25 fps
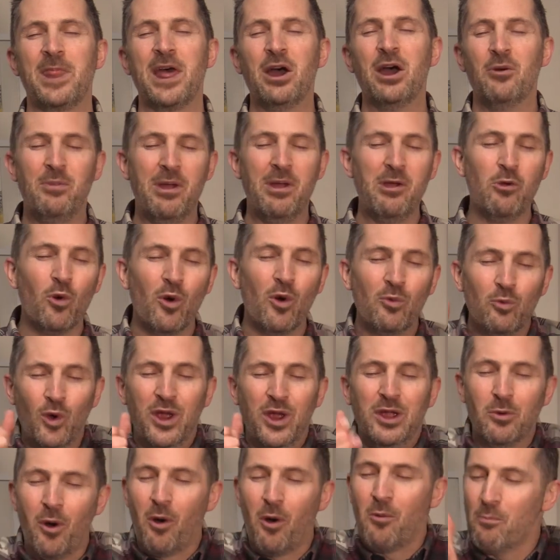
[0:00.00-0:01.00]

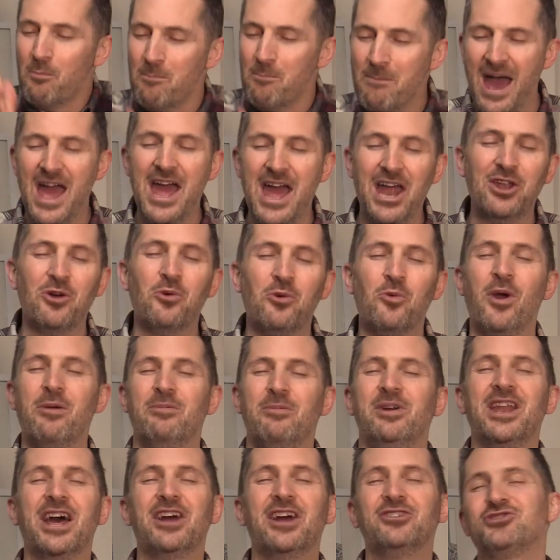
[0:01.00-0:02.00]
We want men,
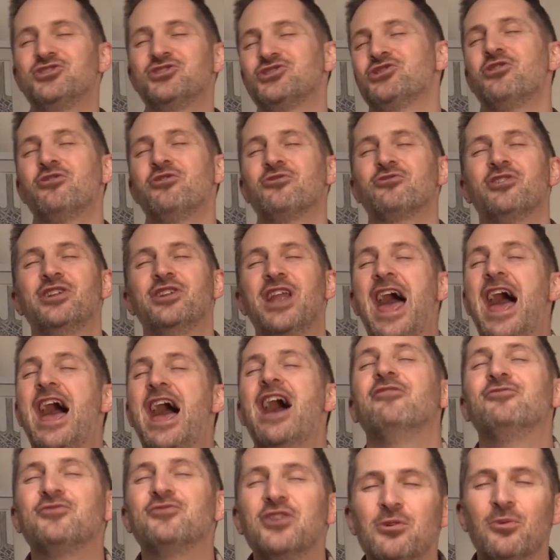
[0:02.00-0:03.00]
women and children
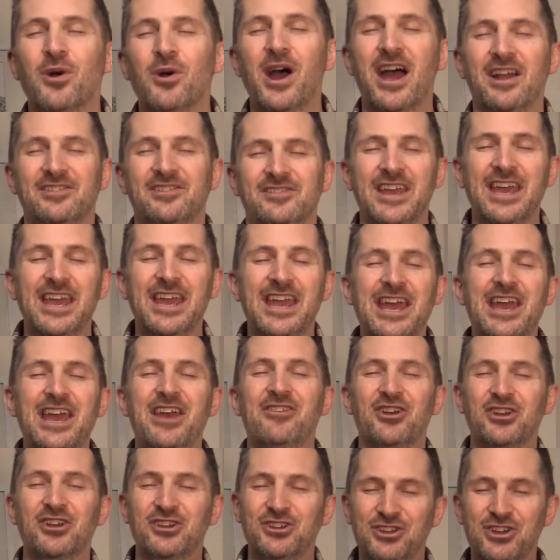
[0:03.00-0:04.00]
everywhere to hear
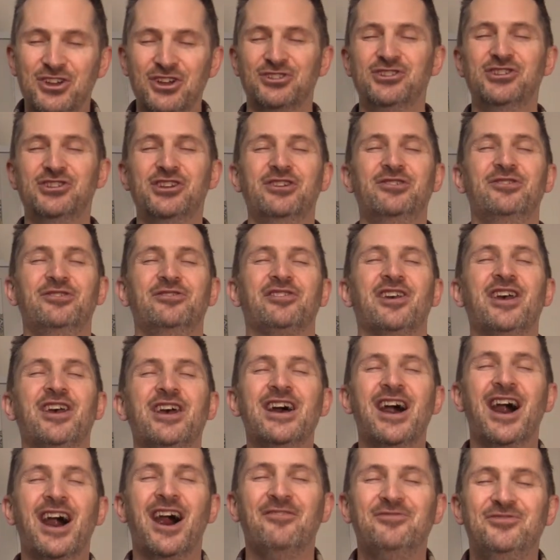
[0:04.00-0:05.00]
the good news
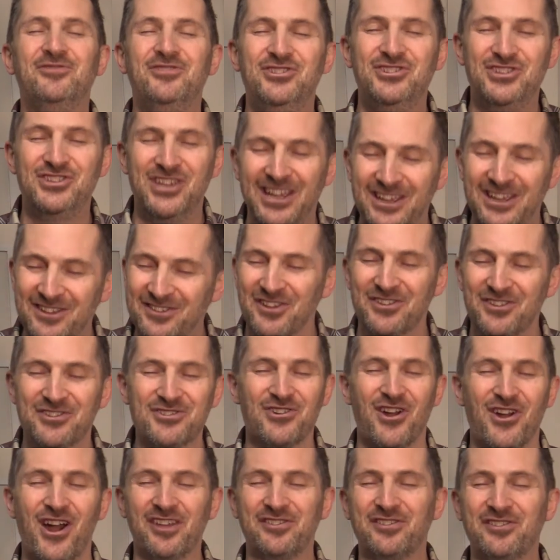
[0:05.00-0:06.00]
of Jesus
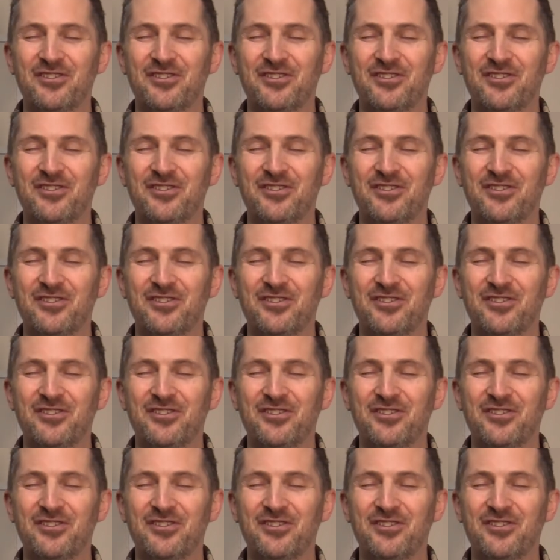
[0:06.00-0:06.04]
Christ,